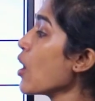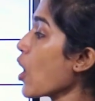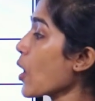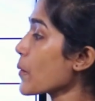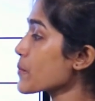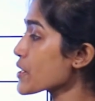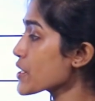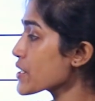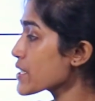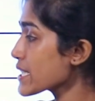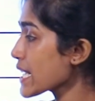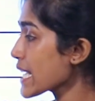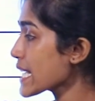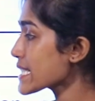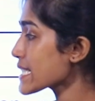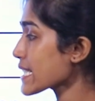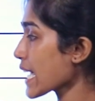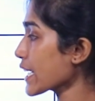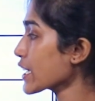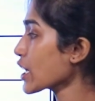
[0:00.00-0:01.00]
Option
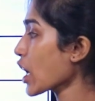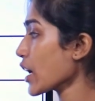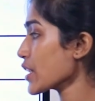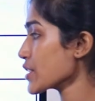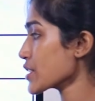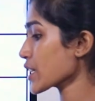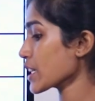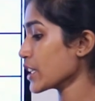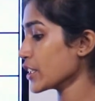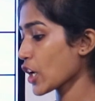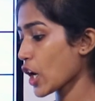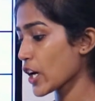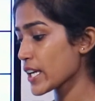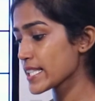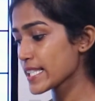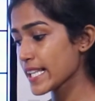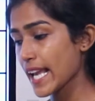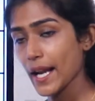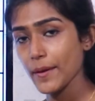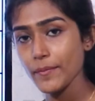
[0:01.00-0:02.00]
C, psychological
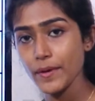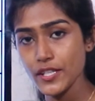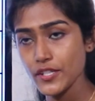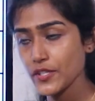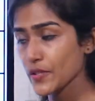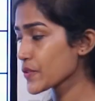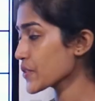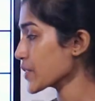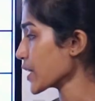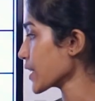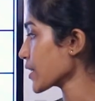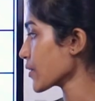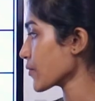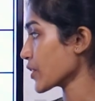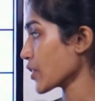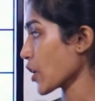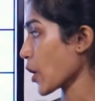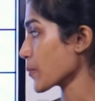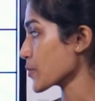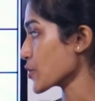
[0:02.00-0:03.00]
noise can be associated
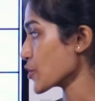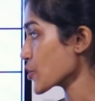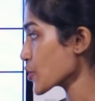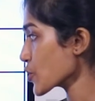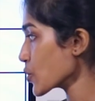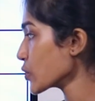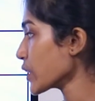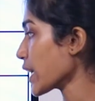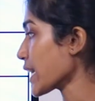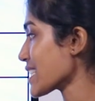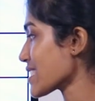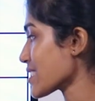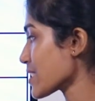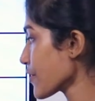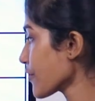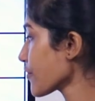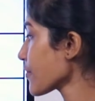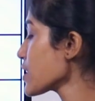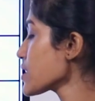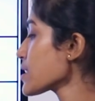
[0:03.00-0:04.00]
with option 2, that is
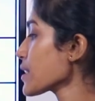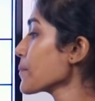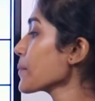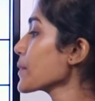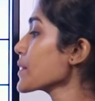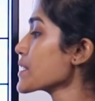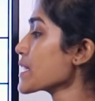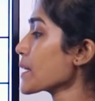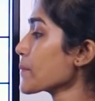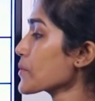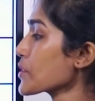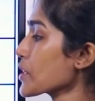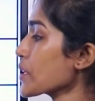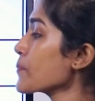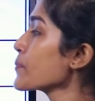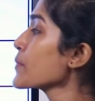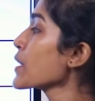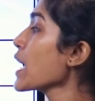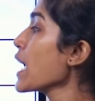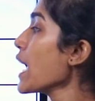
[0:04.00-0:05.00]
difference in
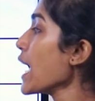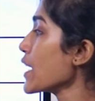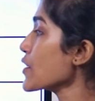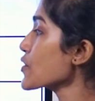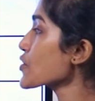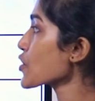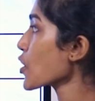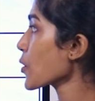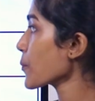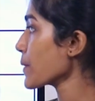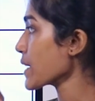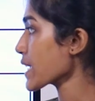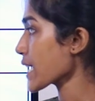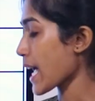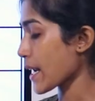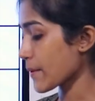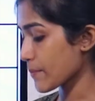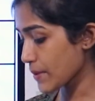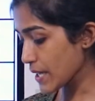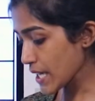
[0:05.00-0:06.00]
perception. Entropy
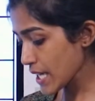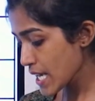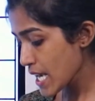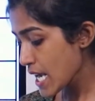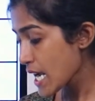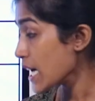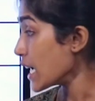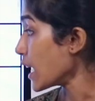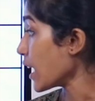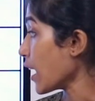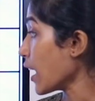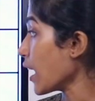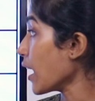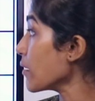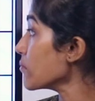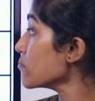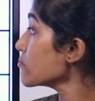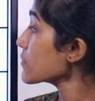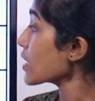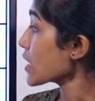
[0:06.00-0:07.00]
can be
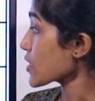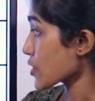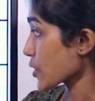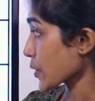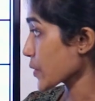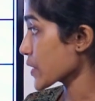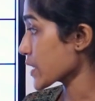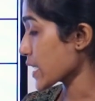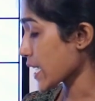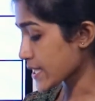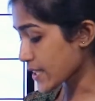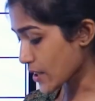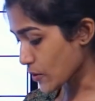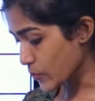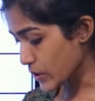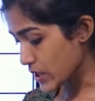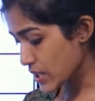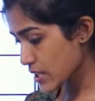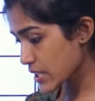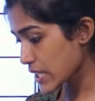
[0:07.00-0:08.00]
associated
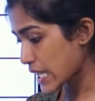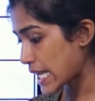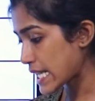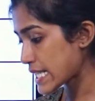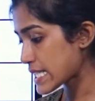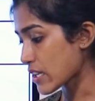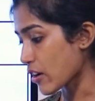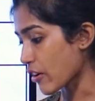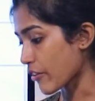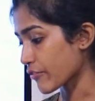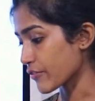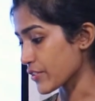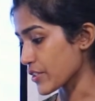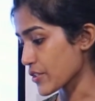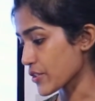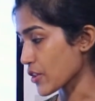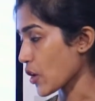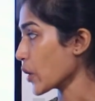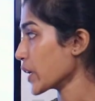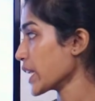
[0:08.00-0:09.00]
with state of
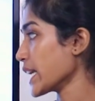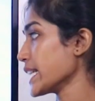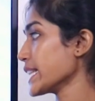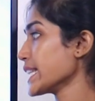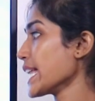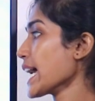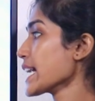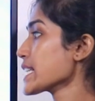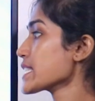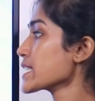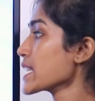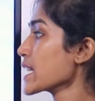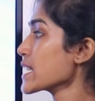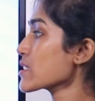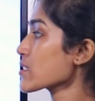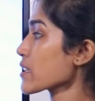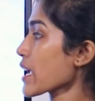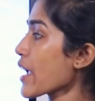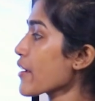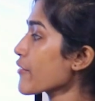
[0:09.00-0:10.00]
disorder. In that
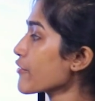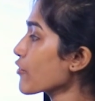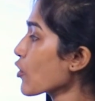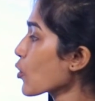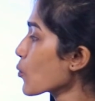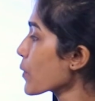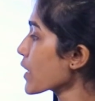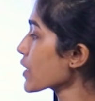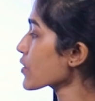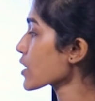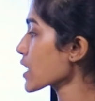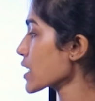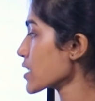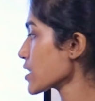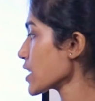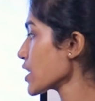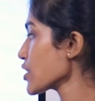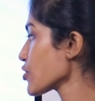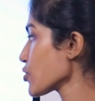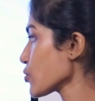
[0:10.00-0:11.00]
sense, A4, B3,
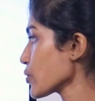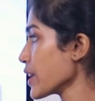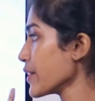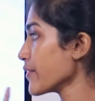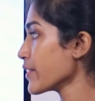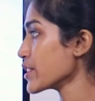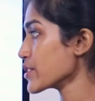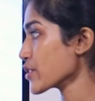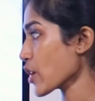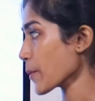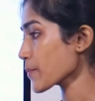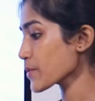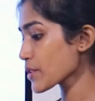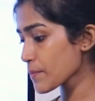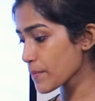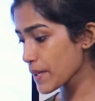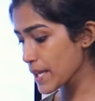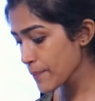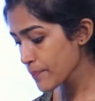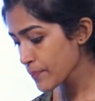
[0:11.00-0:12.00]
C2, D1 is
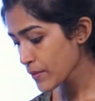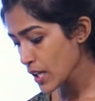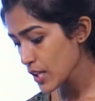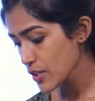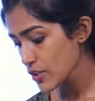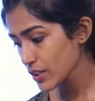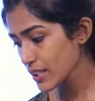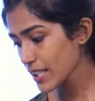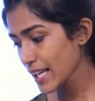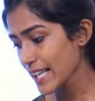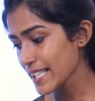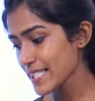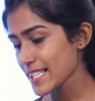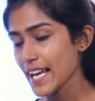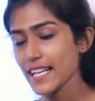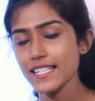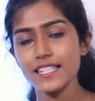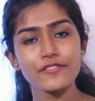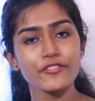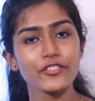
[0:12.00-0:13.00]
option B. So, the right
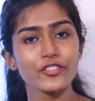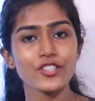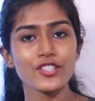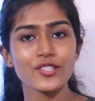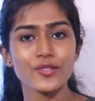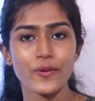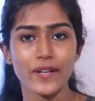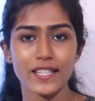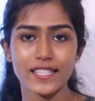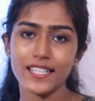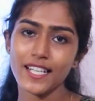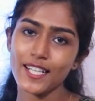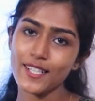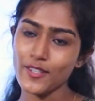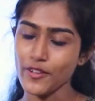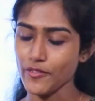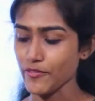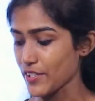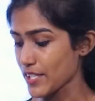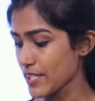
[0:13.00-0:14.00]
answer for this question
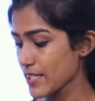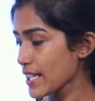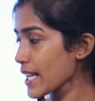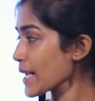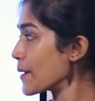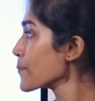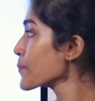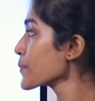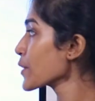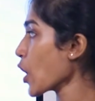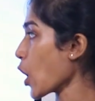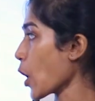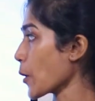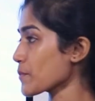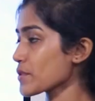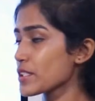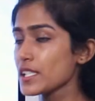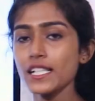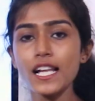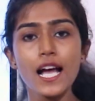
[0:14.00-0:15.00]
is obviously
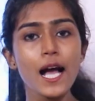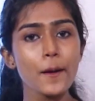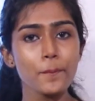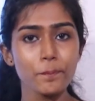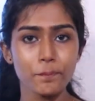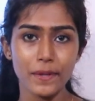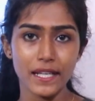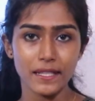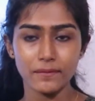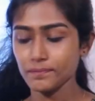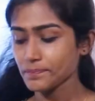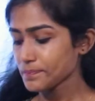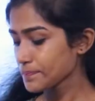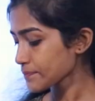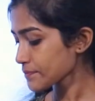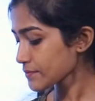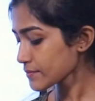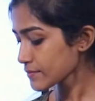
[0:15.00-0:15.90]
option B.